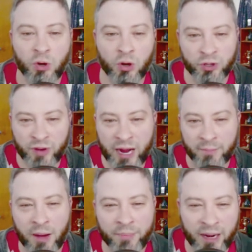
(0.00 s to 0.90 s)
or are you kind of
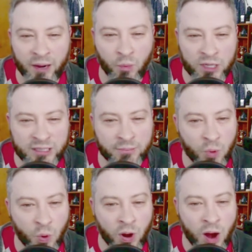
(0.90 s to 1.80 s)
bummed that it wasn't
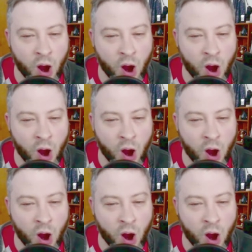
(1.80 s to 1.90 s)
more